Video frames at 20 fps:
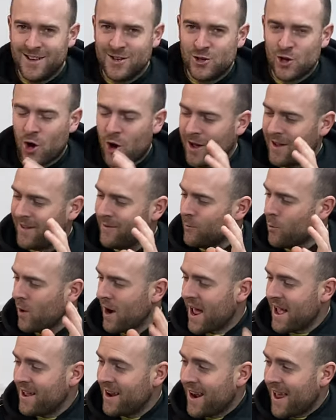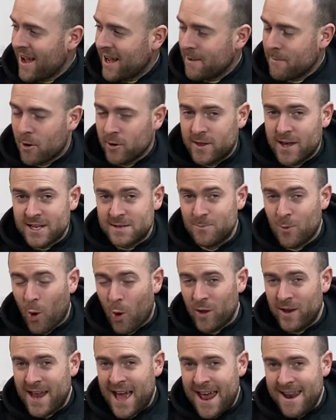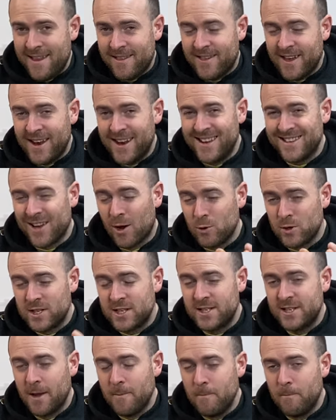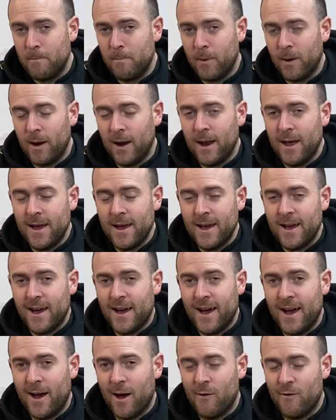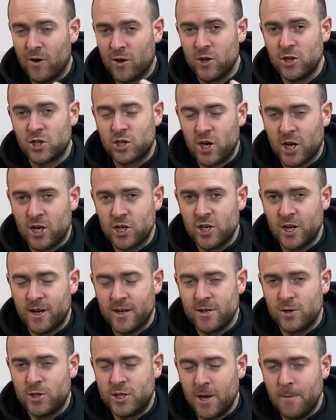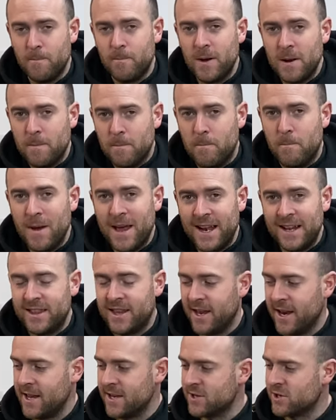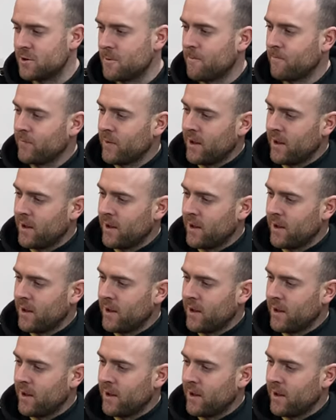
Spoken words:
So what I like about this more than anything is how simple of a construction and how simply built it is.